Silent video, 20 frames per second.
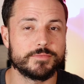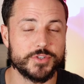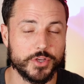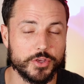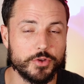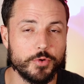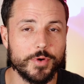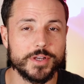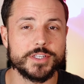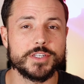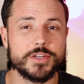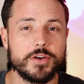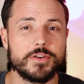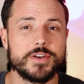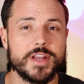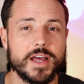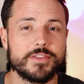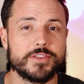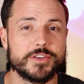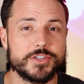So you want to go
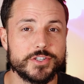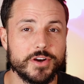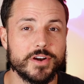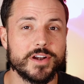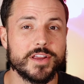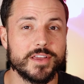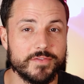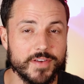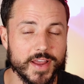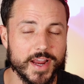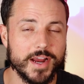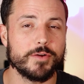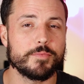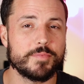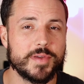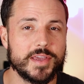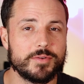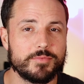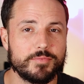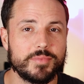down the journey of
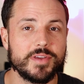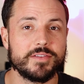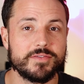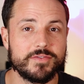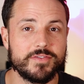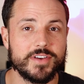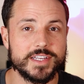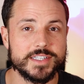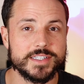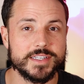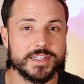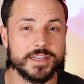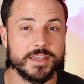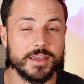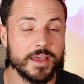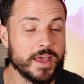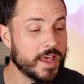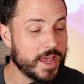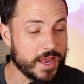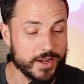Airbnb investing
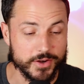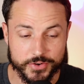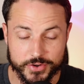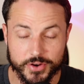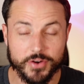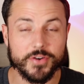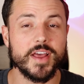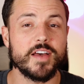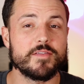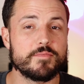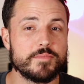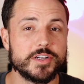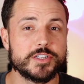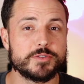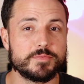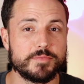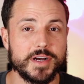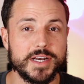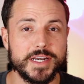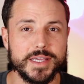and you don't have
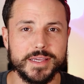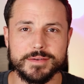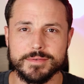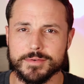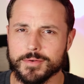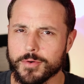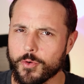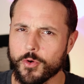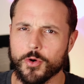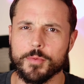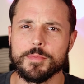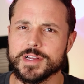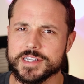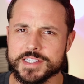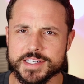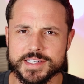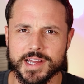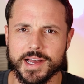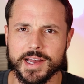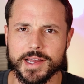much money or
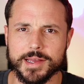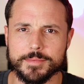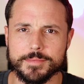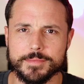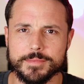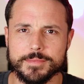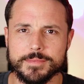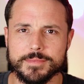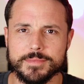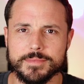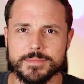much time.